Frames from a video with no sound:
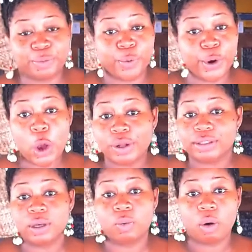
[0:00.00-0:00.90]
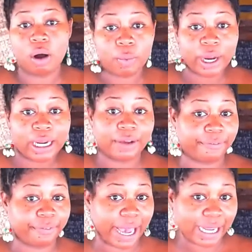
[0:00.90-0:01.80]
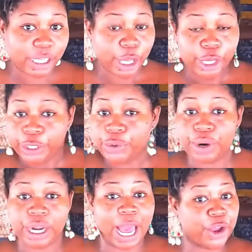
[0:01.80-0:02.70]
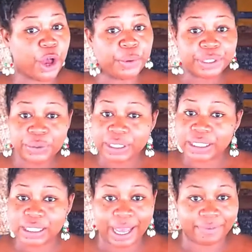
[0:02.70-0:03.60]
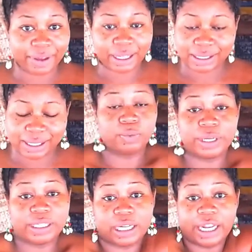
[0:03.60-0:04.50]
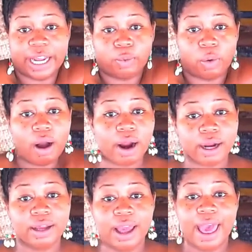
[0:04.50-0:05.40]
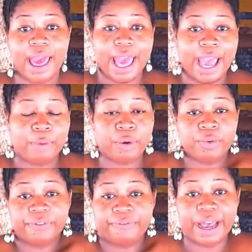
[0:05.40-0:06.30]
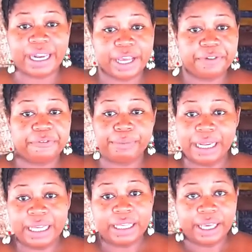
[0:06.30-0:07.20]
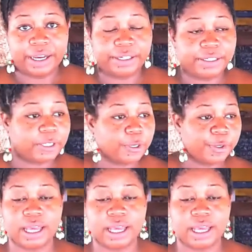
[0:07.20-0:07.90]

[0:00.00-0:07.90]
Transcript: We're going to war. We're going to fight. You are not going to enslave us. We declared war and we were fighting for many years.